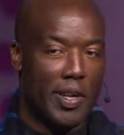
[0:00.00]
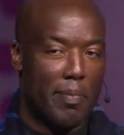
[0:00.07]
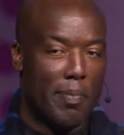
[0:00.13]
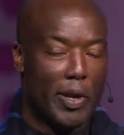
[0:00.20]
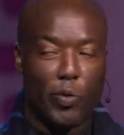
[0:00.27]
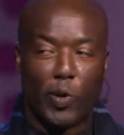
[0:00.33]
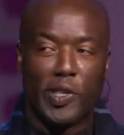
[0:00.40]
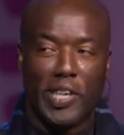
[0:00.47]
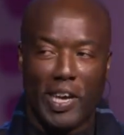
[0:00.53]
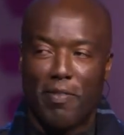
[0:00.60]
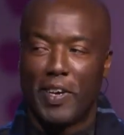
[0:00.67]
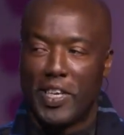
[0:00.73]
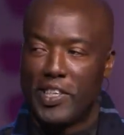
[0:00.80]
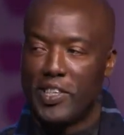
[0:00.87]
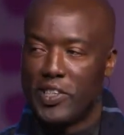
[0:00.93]
But whatever
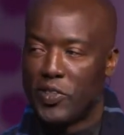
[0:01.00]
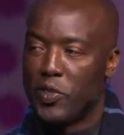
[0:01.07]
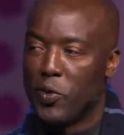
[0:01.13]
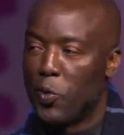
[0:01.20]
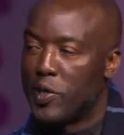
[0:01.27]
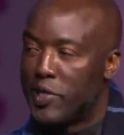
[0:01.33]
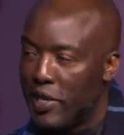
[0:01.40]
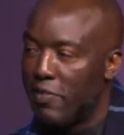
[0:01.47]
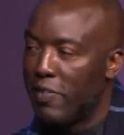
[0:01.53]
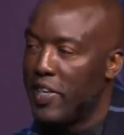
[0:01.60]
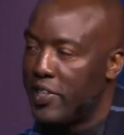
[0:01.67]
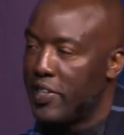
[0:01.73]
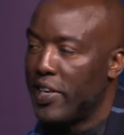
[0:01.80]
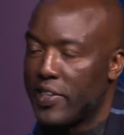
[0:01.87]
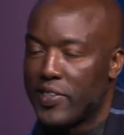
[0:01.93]
it is, whatever it
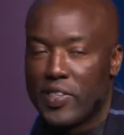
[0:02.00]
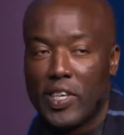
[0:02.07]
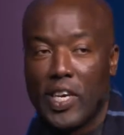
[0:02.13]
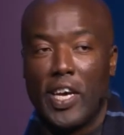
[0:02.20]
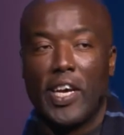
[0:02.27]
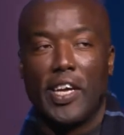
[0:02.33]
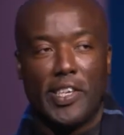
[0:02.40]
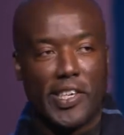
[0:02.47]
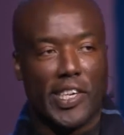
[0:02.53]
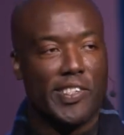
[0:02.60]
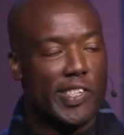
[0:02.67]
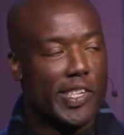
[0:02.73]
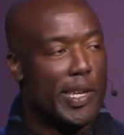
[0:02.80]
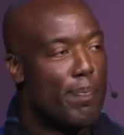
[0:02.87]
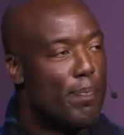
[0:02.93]
takes,
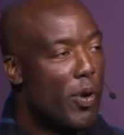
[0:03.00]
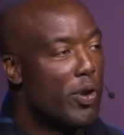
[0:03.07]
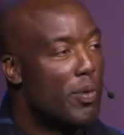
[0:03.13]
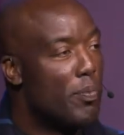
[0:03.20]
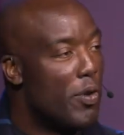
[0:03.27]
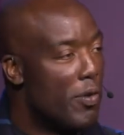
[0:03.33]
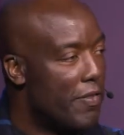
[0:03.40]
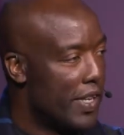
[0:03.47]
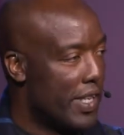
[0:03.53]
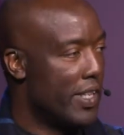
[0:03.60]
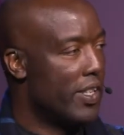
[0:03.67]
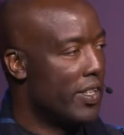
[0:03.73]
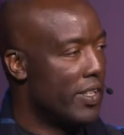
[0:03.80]
just keep on moving.